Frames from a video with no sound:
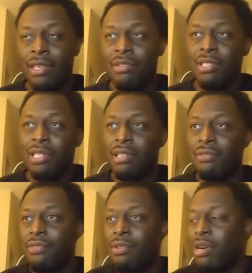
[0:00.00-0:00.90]
If she's
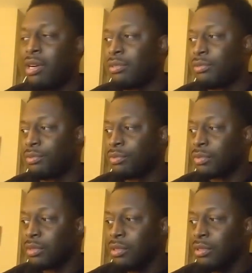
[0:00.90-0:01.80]
looking for a
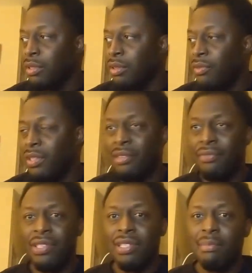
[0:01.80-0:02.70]

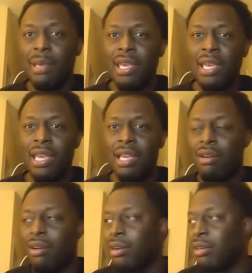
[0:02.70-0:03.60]
50-50 man
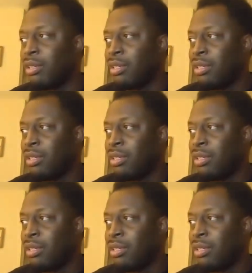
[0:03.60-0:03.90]
or